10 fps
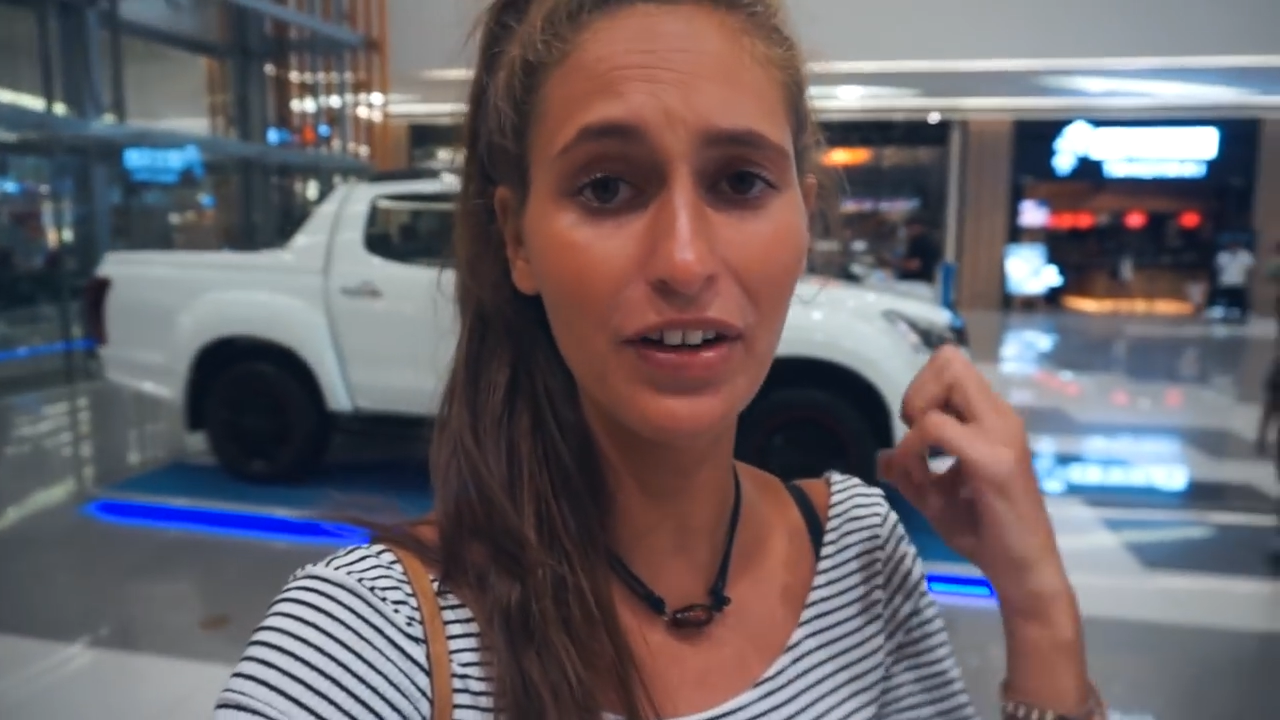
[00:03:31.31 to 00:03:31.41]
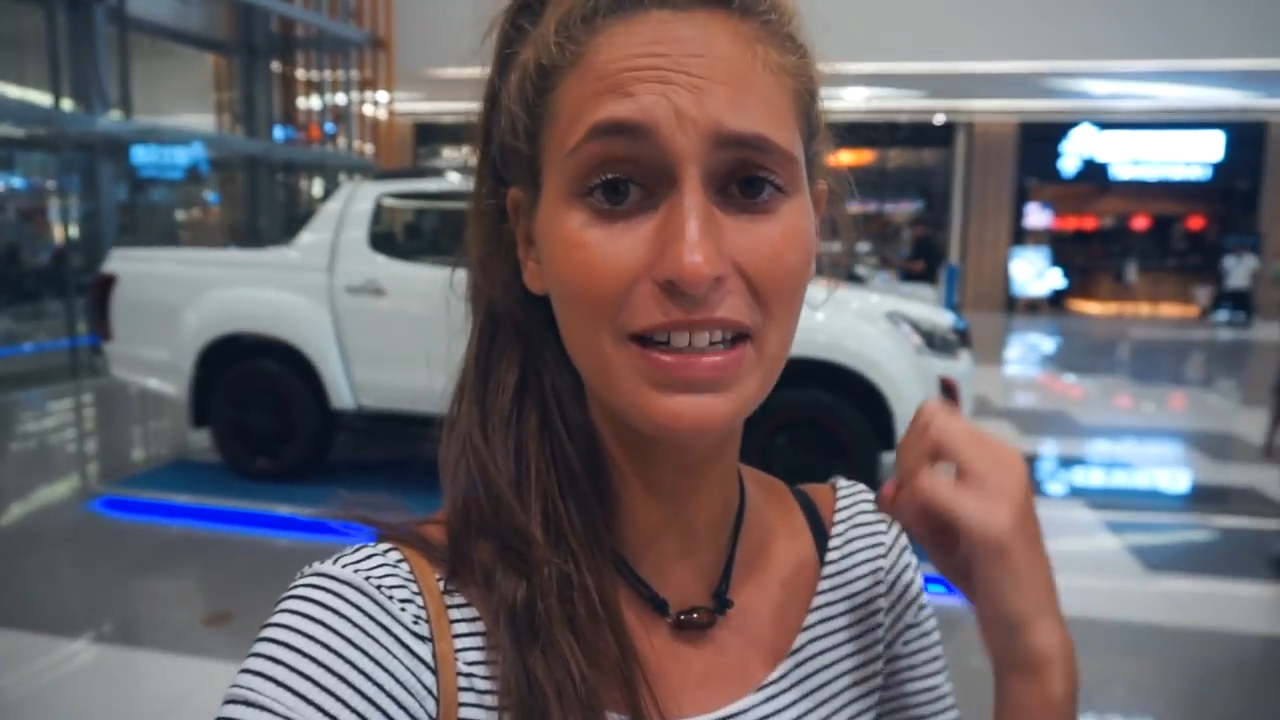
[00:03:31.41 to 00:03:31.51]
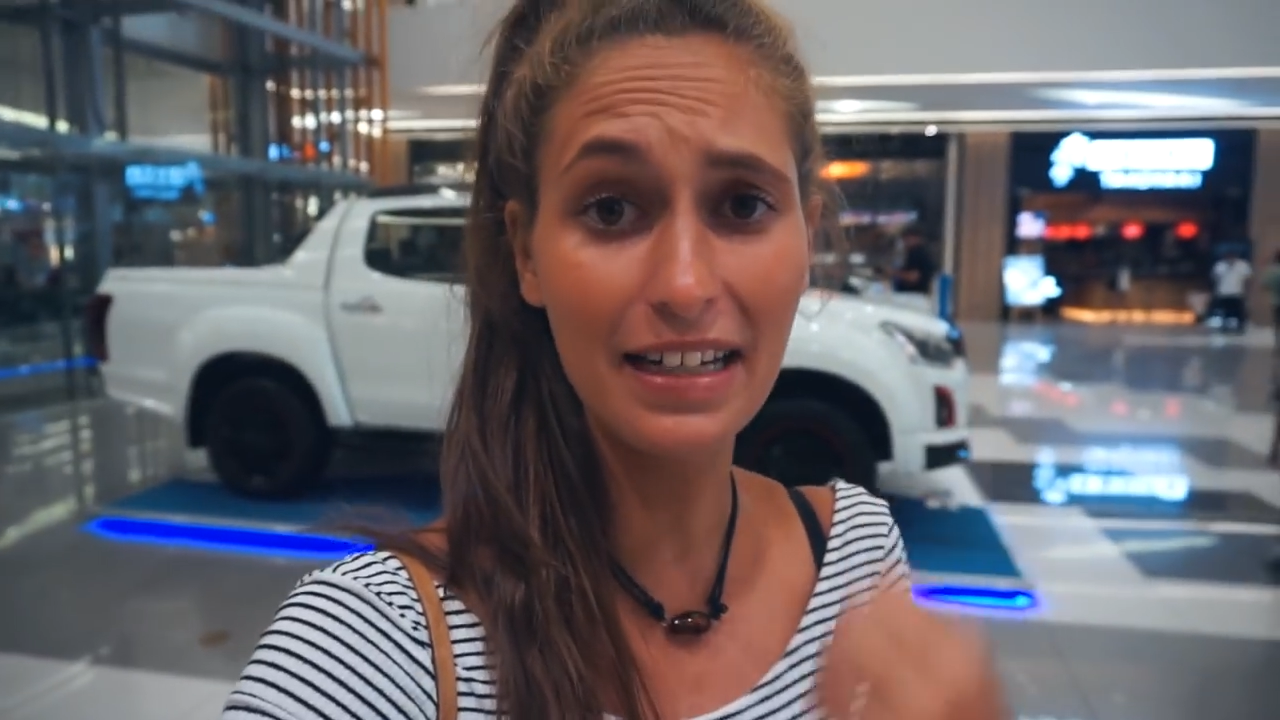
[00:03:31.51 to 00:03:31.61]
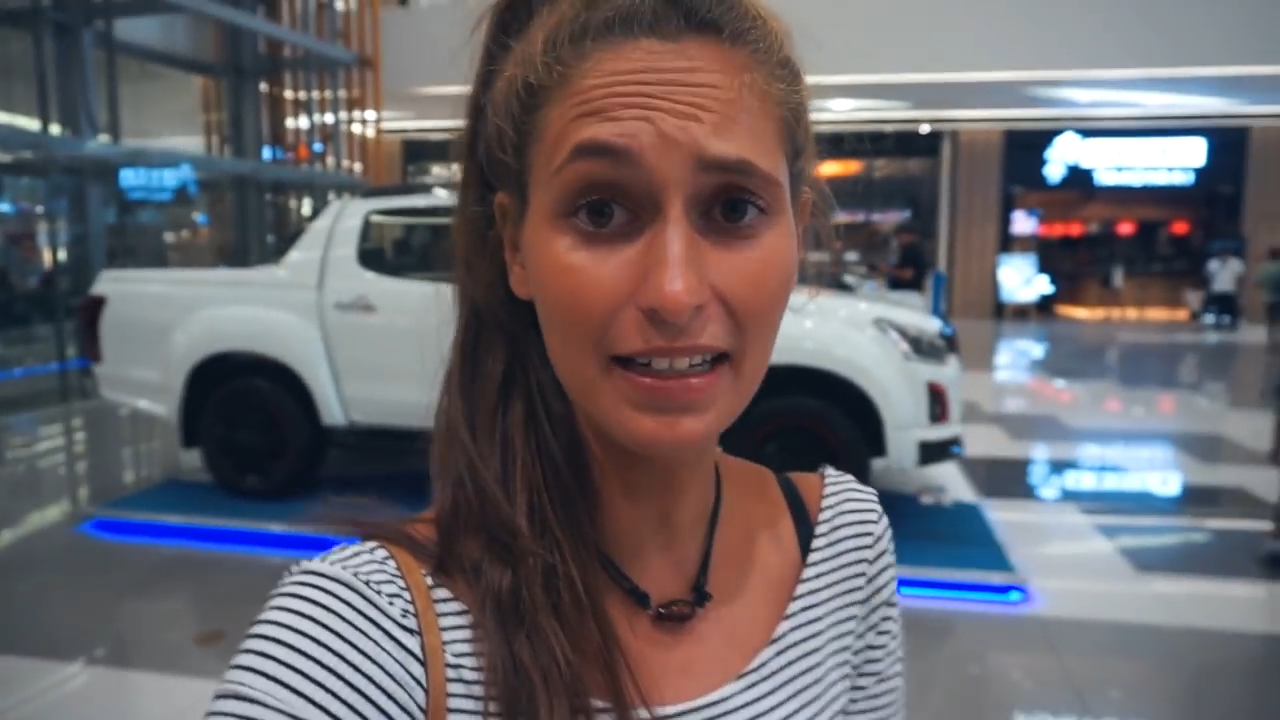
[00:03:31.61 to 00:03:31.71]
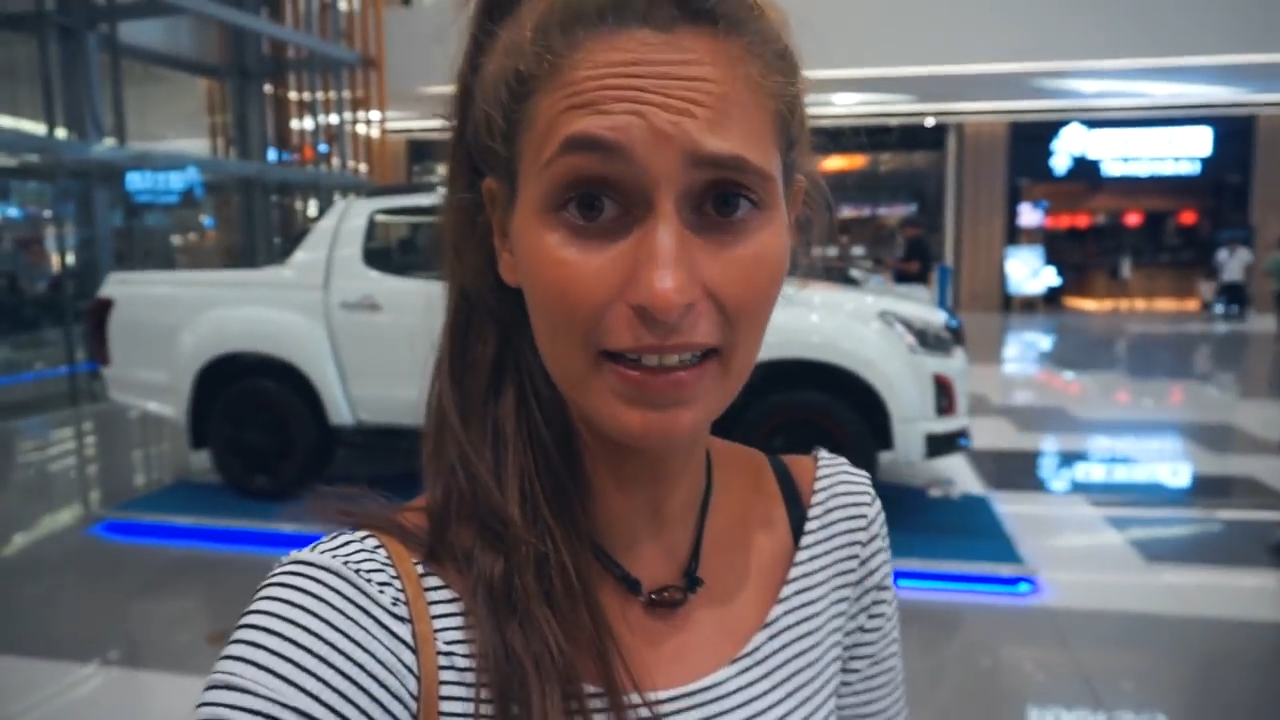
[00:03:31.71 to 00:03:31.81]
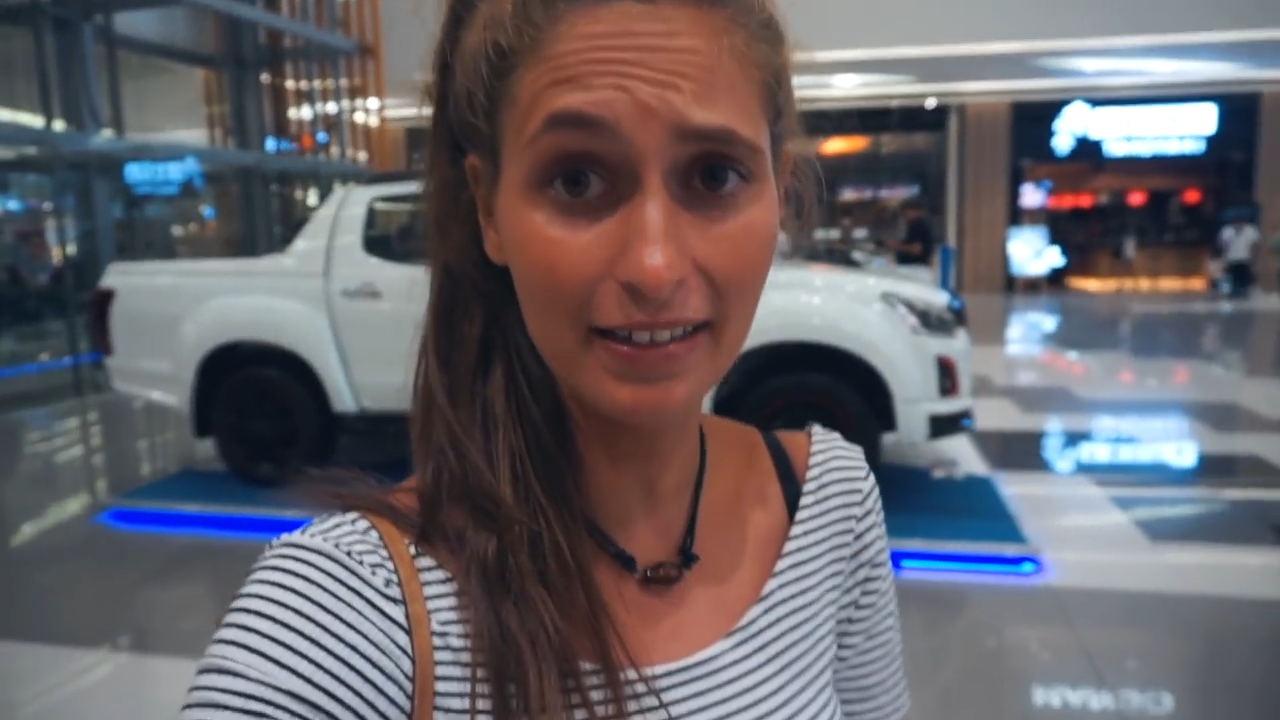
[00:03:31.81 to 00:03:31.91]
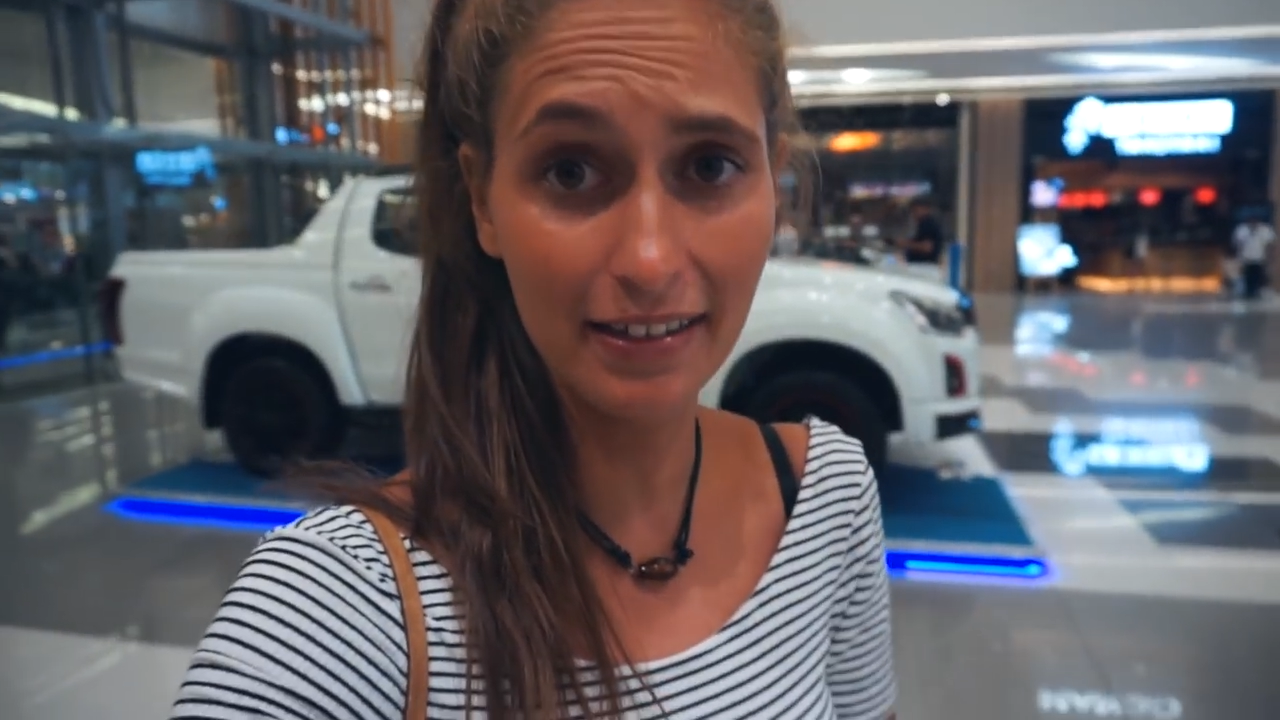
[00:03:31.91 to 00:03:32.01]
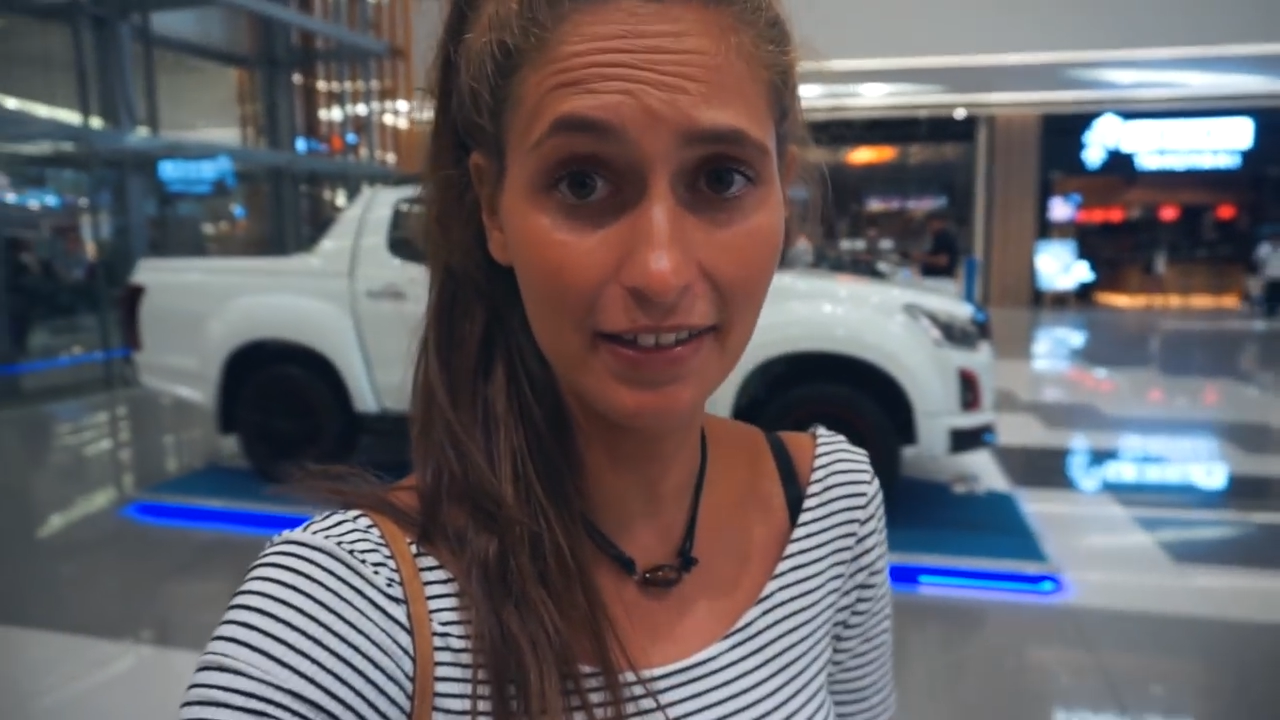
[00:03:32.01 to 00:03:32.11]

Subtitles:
ridiculously